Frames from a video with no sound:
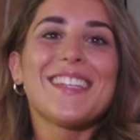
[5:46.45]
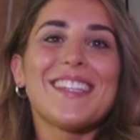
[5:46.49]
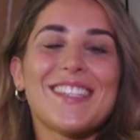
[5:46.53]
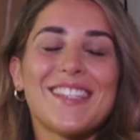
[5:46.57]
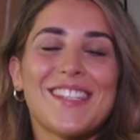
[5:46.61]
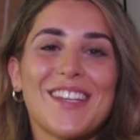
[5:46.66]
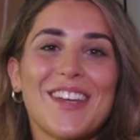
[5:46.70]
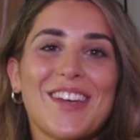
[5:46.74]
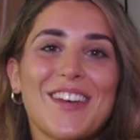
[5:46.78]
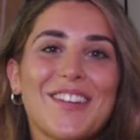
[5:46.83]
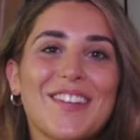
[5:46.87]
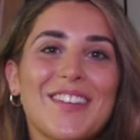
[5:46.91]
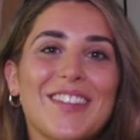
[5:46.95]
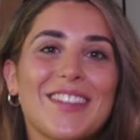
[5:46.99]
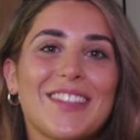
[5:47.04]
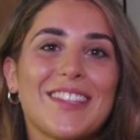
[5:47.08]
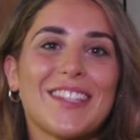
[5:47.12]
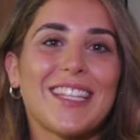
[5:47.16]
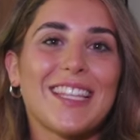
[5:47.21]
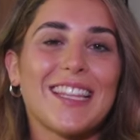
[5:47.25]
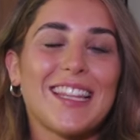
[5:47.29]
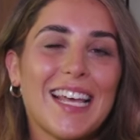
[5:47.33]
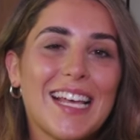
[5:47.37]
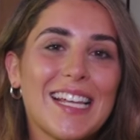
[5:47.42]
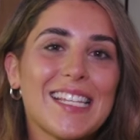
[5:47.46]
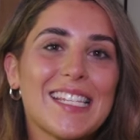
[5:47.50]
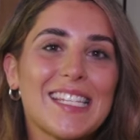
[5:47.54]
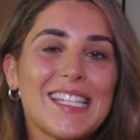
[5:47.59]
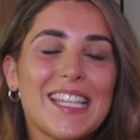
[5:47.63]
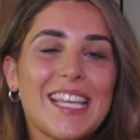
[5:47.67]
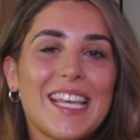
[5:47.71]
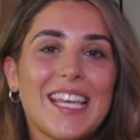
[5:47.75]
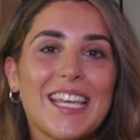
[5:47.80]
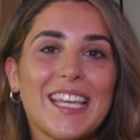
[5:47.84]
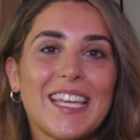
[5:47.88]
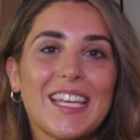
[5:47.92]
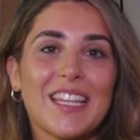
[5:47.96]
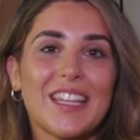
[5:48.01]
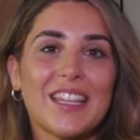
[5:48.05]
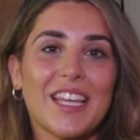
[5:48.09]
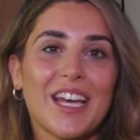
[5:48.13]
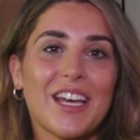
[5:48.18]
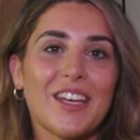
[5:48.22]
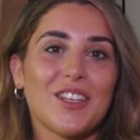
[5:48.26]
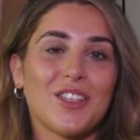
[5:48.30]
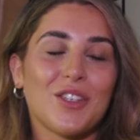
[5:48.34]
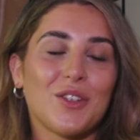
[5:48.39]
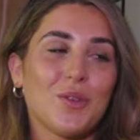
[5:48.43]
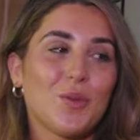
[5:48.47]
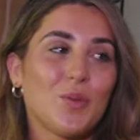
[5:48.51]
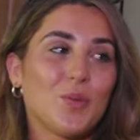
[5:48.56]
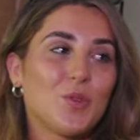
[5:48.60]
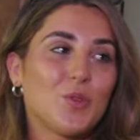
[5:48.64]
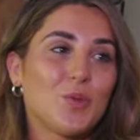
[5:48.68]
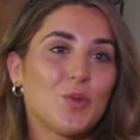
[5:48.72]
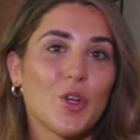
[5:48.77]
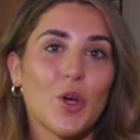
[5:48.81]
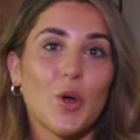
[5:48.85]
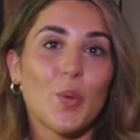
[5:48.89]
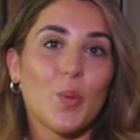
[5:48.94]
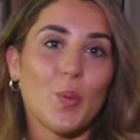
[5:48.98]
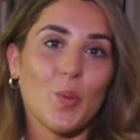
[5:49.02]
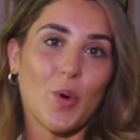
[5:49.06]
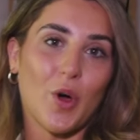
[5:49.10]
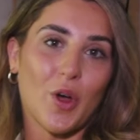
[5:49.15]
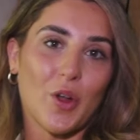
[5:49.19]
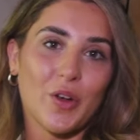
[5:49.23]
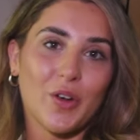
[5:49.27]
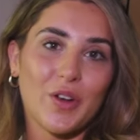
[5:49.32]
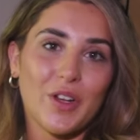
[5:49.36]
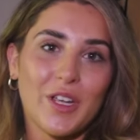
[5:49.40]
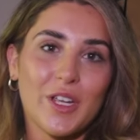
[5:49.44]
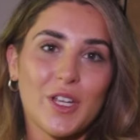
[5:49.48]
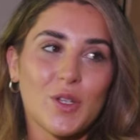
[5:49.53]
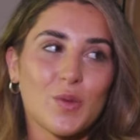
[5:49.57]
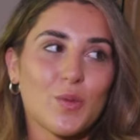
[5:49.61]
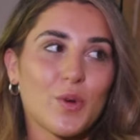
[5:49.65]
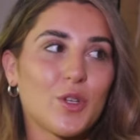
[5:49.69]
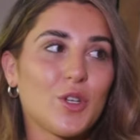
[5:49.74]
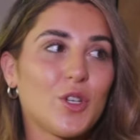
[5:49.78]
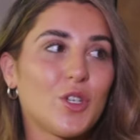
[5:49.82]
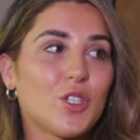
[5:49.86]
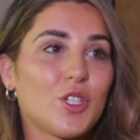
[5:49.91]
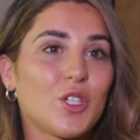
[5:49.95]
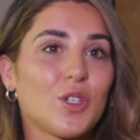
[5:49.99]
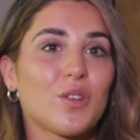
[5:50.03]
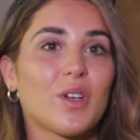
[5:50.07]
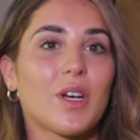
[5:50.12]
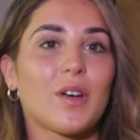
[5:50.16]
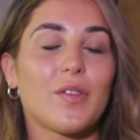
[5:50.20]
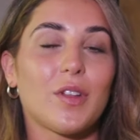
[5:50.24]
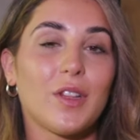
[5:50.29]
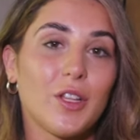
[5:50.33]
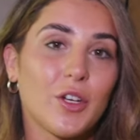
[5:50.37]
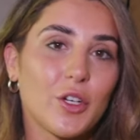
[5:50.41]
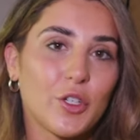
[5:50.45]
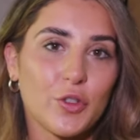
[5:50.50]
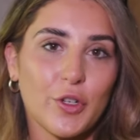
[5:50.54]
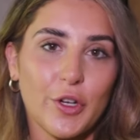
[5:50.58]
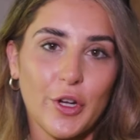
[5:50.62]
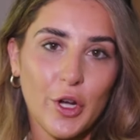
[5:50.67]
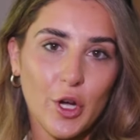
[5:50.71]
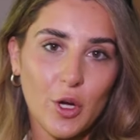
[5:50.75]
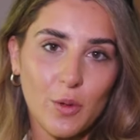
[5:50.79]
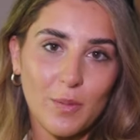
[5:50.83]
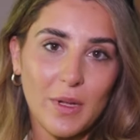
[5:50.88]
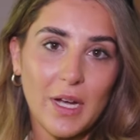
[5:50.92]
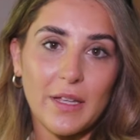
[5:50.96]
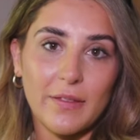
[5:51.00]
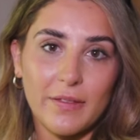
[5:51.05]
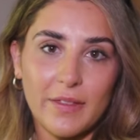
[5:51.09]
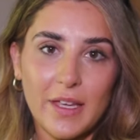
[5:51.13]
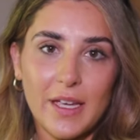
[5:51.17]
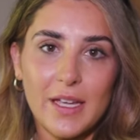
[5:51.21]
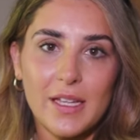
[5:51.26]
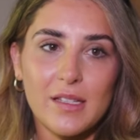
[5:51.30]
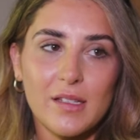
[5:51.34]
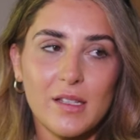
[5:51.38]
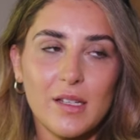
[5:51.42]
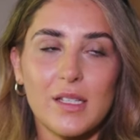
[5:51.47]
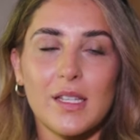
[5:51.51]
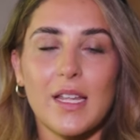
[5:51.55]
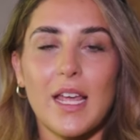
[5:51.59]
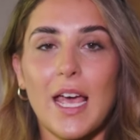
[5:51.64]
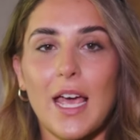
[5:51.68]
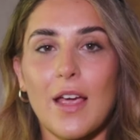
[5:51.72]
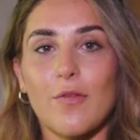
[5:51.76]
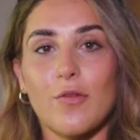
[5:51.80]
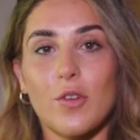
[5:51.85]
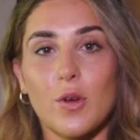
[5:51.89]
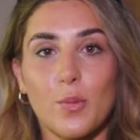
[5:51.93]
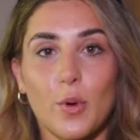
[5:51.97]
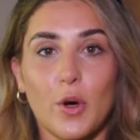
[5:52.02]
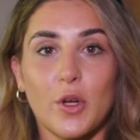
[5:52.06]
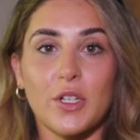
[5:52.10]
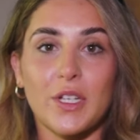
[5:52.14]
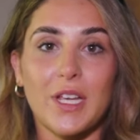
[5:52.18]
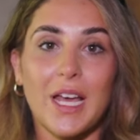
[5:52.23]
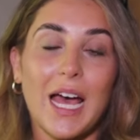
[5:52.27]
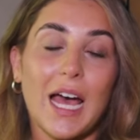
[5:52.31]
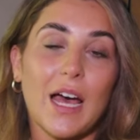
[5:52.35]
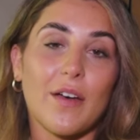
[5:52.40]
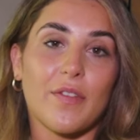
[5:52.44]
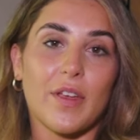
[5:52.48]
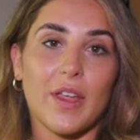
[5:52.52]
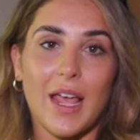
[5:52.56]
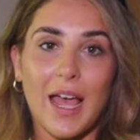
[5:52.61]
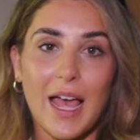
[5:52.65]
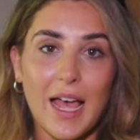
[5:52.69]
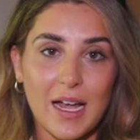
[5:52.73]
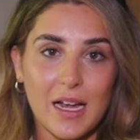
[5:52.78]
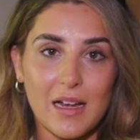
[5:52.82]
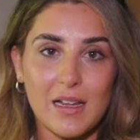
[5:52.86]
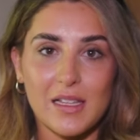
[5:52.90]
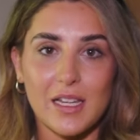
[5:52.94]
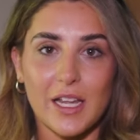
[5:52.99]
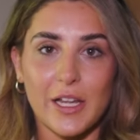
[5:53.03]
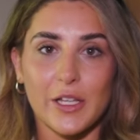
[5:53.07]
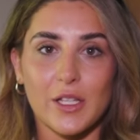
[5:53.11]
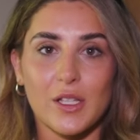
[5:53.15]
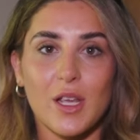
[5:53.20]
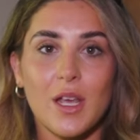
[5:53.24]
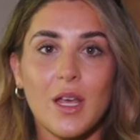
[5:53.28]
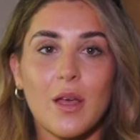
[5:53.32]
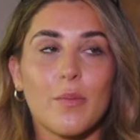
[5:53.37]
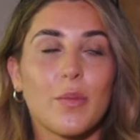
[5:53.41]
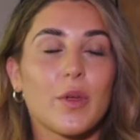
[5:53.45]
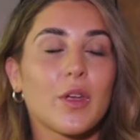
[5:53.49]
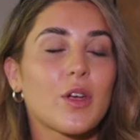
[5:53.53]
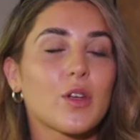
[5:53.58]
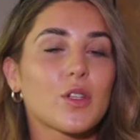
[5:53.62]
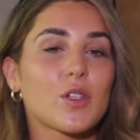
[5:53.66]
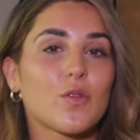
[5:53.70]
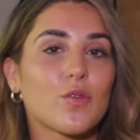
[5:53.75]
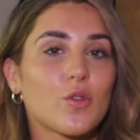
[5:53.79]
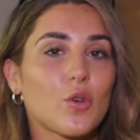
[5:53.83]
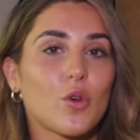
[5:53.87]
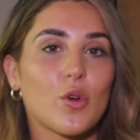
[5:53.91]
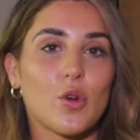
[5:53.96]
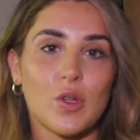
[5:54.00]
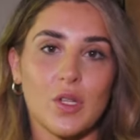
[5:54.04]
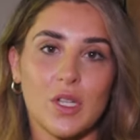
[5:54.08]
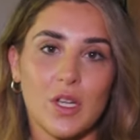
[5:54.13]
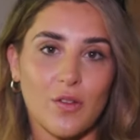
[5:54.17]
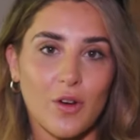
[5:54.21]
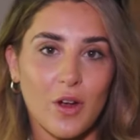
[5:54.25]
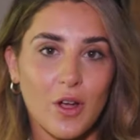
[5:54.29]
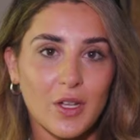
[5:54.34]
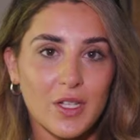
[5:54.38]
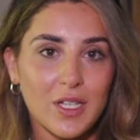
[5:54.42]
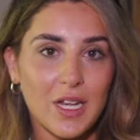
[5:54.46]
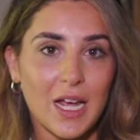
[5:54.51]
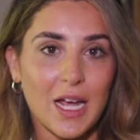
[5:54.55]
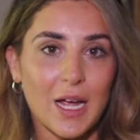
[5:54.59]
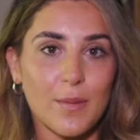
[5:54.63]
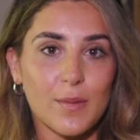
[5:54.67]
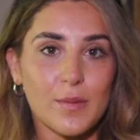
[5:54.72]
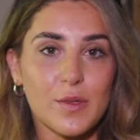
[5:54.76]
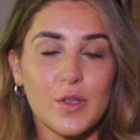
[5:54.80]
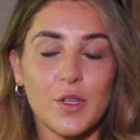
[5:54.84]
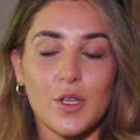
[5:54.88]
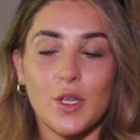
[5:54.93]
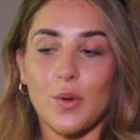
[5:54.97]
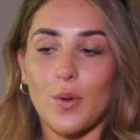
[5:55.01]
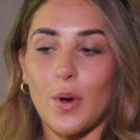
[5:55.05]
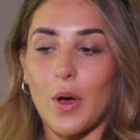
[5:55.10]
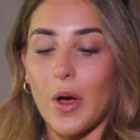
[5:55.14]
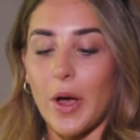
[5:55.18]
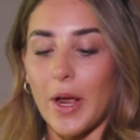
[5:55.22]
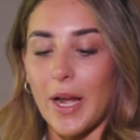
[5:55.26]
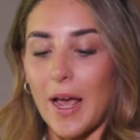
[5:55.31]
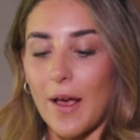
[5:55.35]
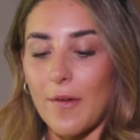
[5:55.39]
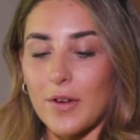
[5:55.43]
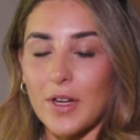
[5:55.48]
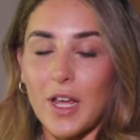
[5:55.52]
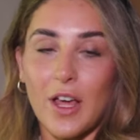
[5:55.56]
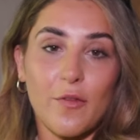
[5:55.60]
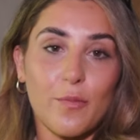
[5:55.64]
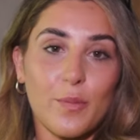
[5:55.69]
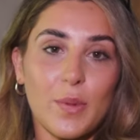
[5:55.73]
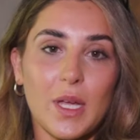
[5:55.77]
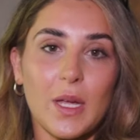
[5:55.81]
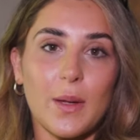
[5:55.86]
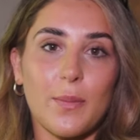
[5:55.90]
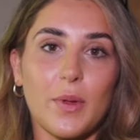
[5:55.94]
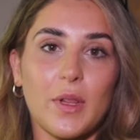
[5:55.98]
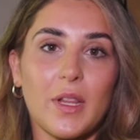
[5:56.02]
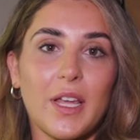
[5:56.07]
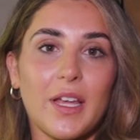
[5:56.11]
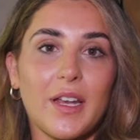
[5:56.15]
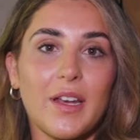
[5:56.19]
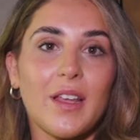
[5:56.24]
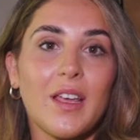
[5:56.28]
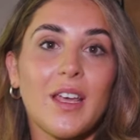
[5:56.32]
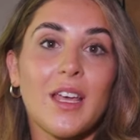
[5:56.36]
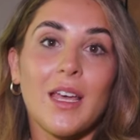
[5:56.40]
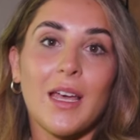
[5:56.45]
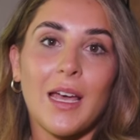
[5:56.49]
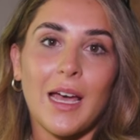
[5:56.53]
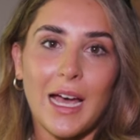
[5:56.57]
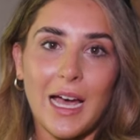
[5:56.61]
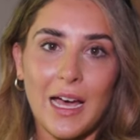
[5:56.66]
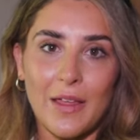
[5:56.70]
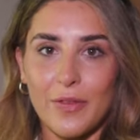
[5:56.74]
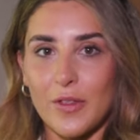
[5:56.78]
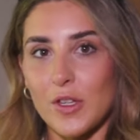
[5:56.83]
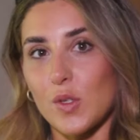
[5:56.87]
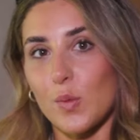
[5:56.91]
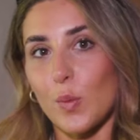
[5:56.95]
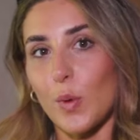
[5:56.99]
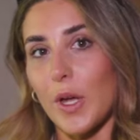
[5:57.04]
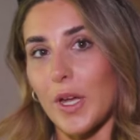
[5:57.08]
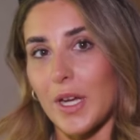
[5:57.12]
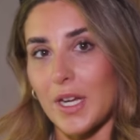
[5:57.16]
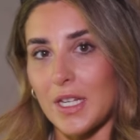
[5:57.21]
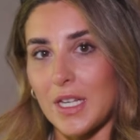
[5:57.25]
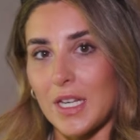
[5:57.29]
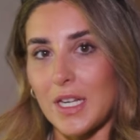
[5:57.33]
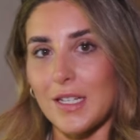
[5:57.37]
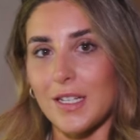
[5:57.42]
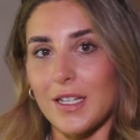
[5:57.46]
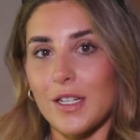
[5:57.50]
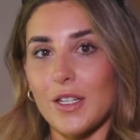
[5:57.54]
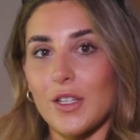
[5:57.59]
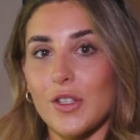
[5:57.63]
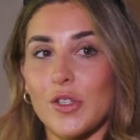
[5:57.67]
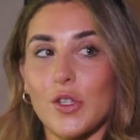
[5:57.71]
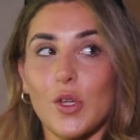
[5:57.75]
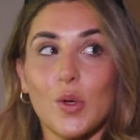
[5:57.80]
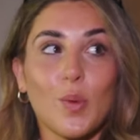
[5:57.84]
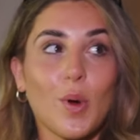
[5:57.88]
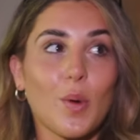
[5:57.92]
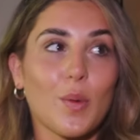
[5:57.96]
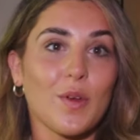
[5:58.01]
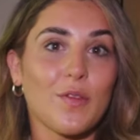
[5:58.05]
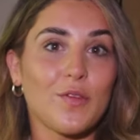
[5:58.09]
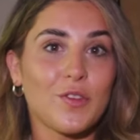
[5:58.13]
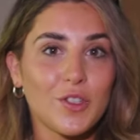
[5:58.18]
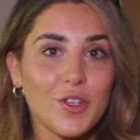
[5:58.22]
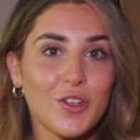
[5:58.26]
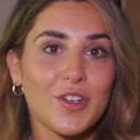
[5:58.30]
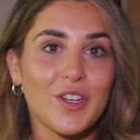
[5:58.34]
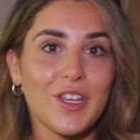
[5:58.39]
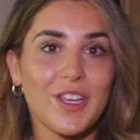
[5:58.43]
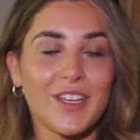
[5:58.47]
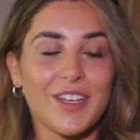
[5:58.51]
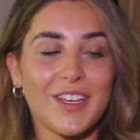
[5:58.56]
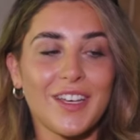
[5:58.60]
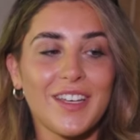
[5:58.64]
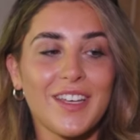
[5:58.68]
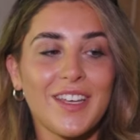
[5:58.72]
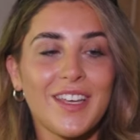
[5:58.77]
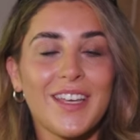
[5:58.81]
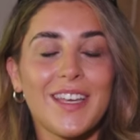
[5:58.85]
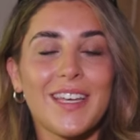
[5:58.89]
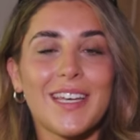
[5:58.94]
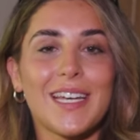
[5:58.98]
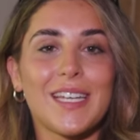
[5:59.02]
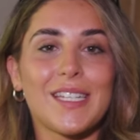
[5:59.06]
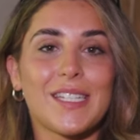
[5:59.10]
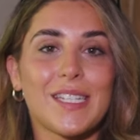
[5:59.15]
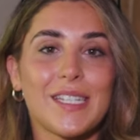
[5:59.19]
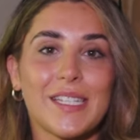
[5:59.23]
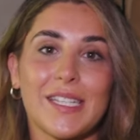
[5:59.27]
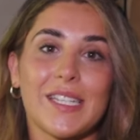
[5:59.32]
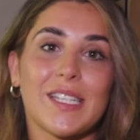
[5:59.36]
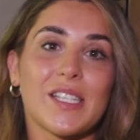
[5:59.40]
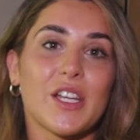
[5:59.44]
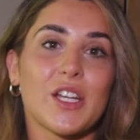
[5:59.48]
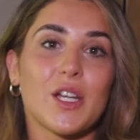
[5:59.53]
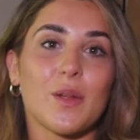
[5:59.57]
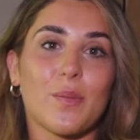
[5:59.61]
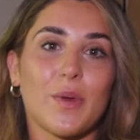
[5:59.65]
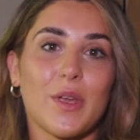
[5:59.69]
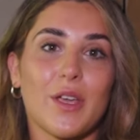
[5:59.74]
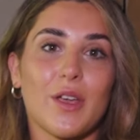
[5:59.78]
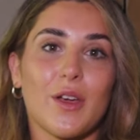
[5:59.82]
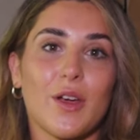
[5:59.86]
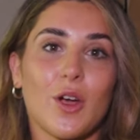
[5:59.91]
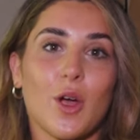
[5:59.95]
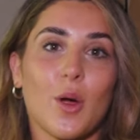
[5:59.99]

So the last thing that you don't want is when you do have a luxury home like this, is everybody having access, because of course there are times that you are going to have people in and there's work needed. So what we've done here is this is going to be a